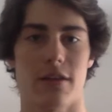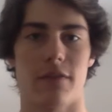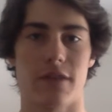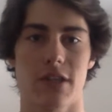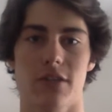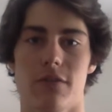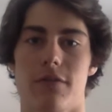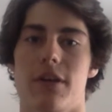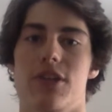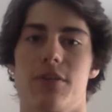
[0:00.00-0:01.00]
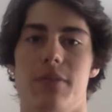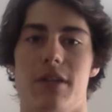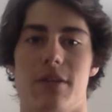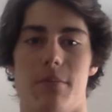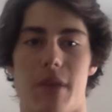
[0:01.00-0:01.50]
The physics of friction
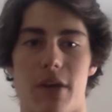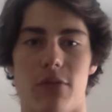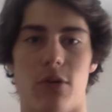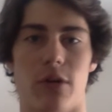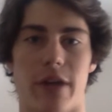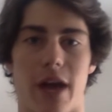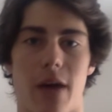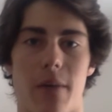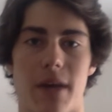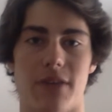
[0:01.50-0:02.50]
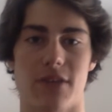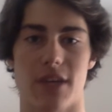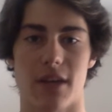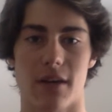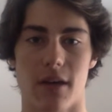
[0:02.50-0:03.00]
plays a big role in alpine
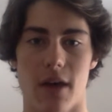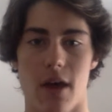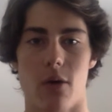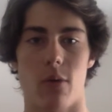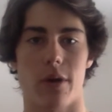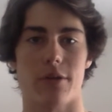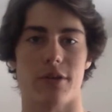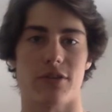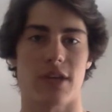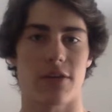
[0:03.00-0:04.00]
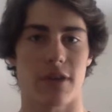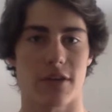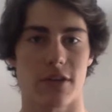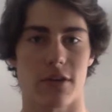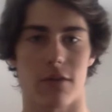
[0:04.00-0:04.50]
skiing. Whether to ski
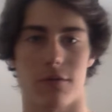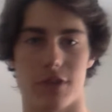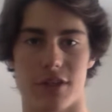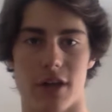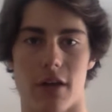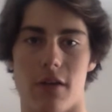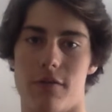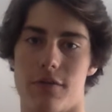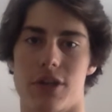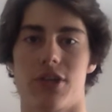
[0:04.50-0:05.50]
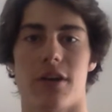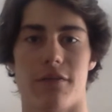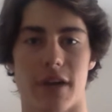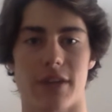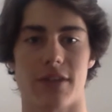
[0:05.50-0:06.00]
racing or freestyle, friction
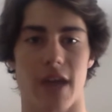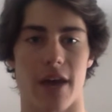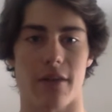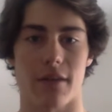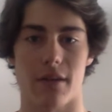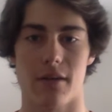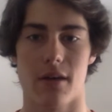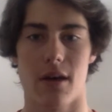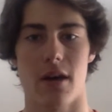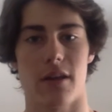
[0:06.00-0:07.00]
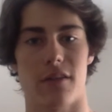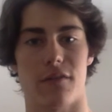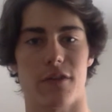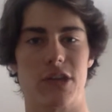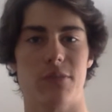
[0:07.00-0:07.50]
affects the athlete. The
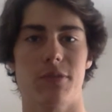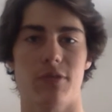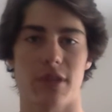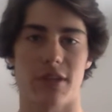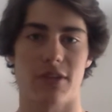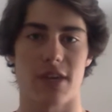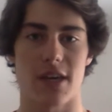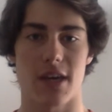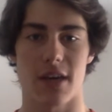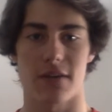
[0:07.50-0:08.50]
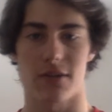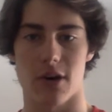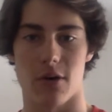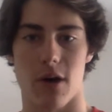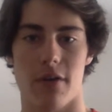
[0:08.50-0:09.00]
friction between the ski and the
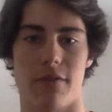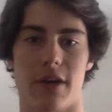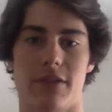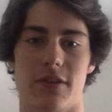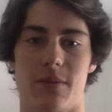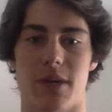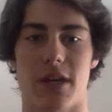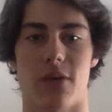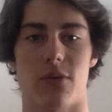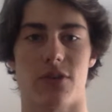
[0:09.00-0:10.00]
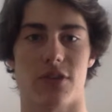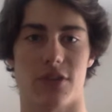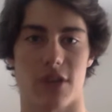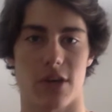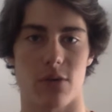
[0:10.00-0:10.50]
snow affects the speed at which the
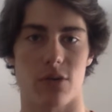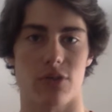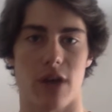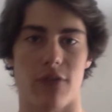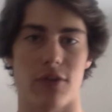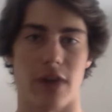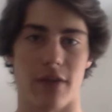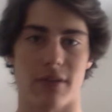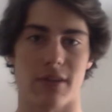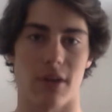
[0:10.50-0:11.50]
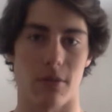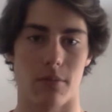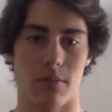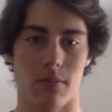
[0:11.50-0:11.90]
skier will travel down the slope.